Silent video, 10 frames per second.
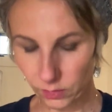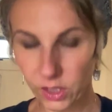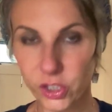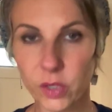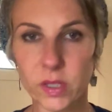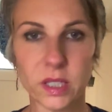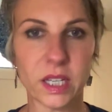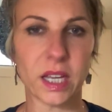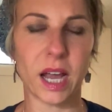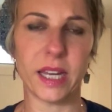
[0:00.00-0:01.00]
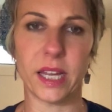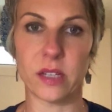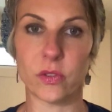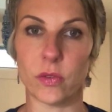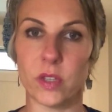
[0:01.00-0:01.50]
she was guiding
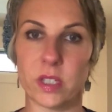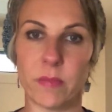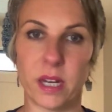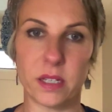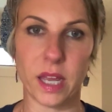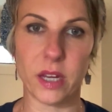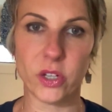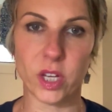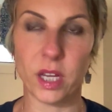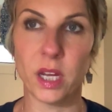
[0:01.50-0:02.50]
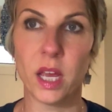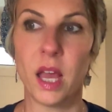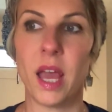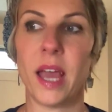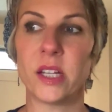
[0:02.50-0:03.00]
us through this meditation,
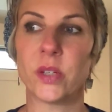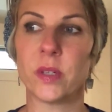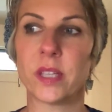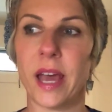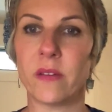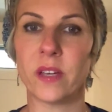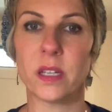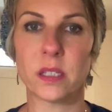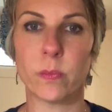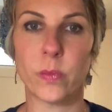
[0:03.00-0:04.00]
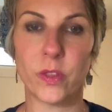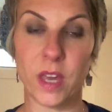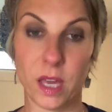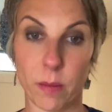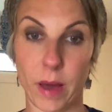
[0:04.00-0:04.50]
and she was having us
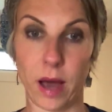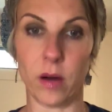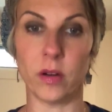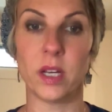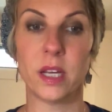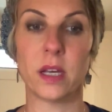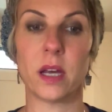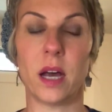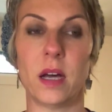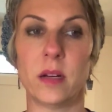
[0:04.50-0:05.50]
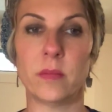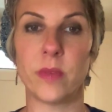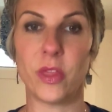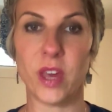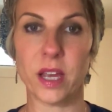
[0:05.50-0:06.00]
think about
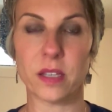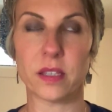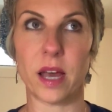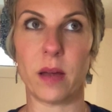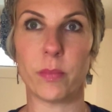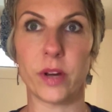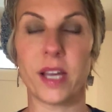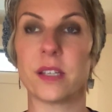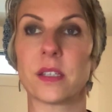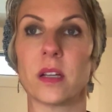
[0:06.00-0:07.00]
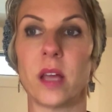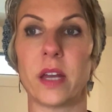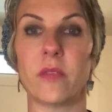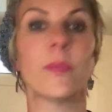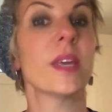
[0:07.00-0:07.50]
things that bring us a lot
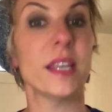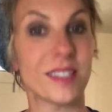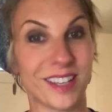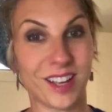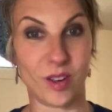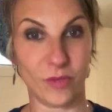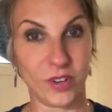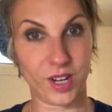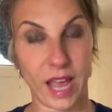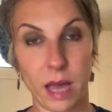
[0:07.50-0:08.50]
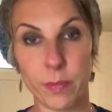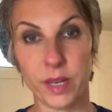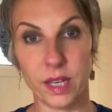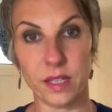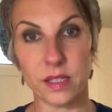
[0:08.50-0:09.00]
of peace and comfort and
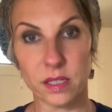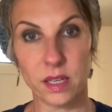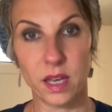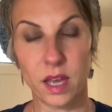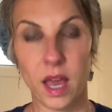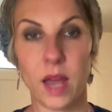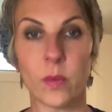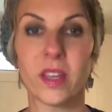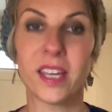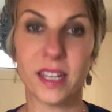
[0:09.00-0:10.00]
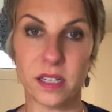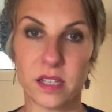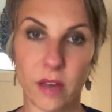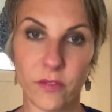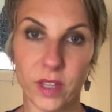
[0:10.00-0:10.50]
happiness, and really get into
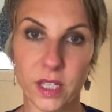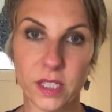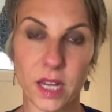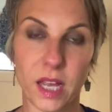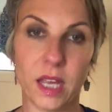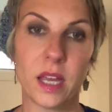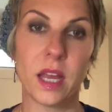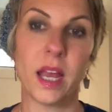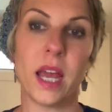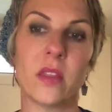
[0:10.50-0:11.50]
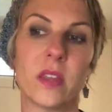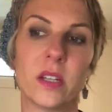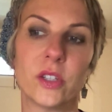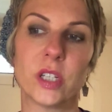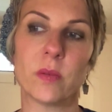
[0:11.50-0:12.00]
that feeling state. And
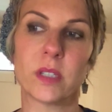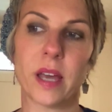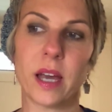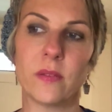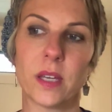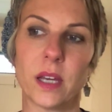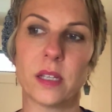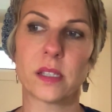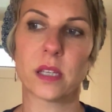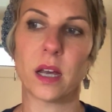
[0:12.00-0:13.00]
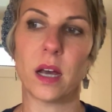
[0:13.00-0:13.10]
then she was having us